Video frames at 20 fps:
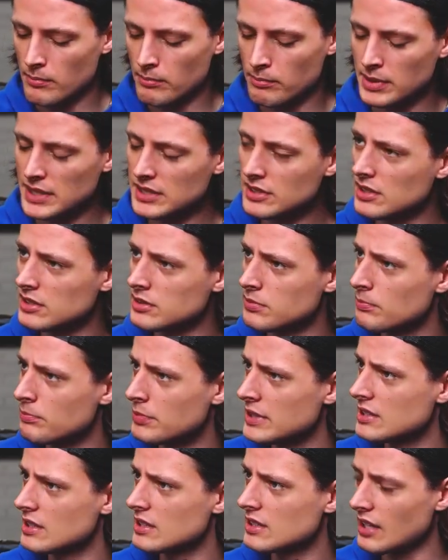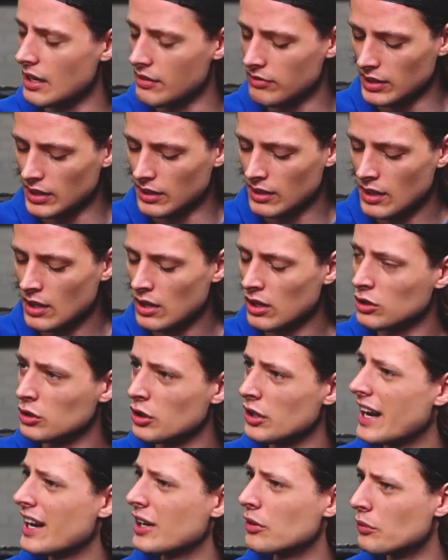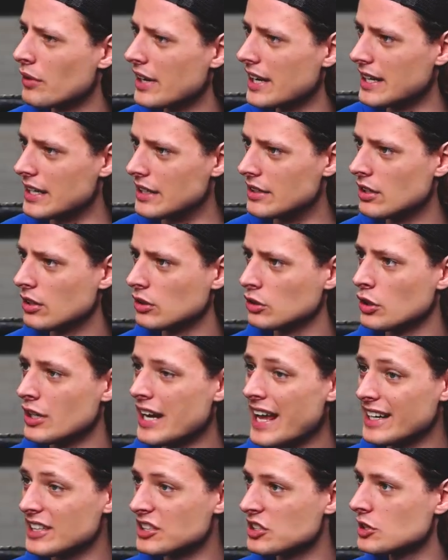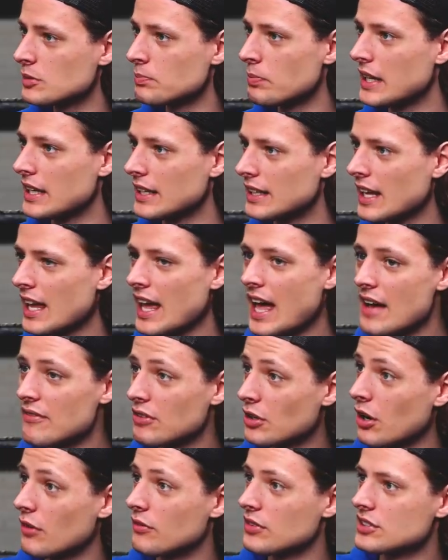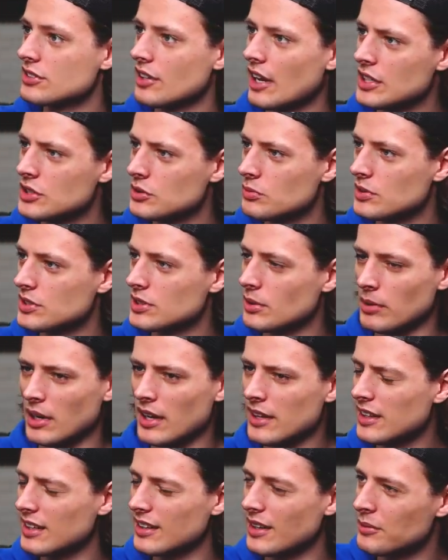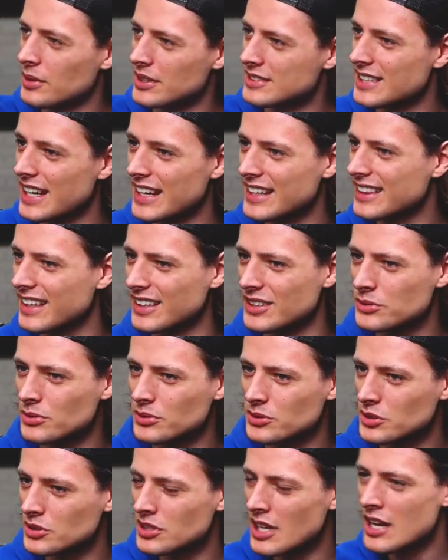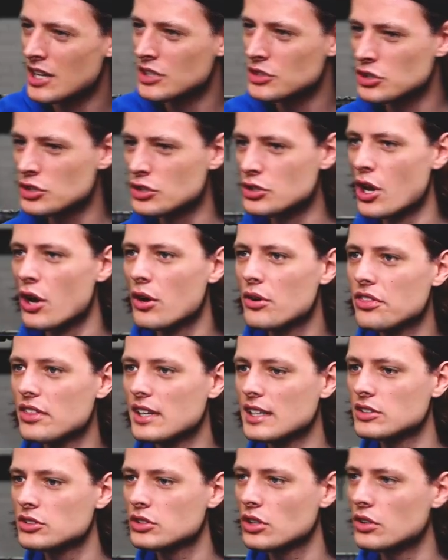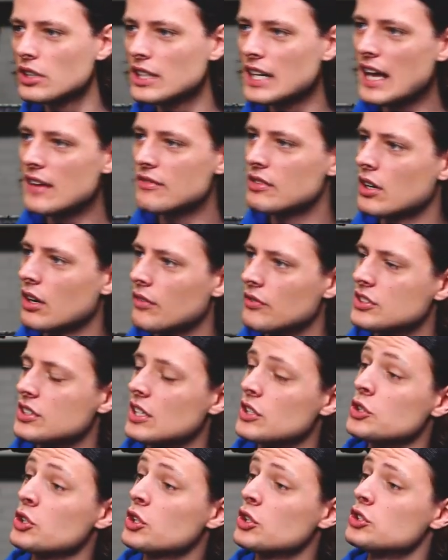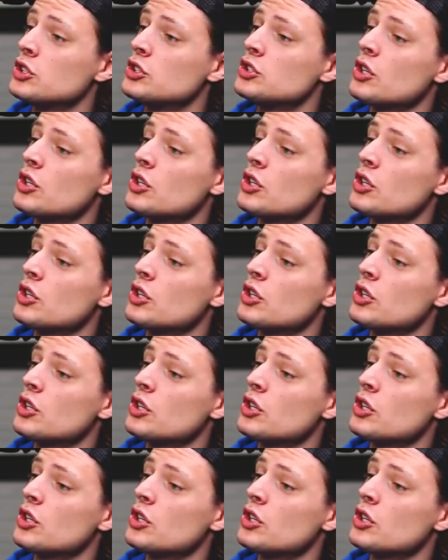business savvy. Learn how to read, learn how to speak, have a conversation with someone. I think I'm going to take that as well. Just know things so you can have a conversation, because you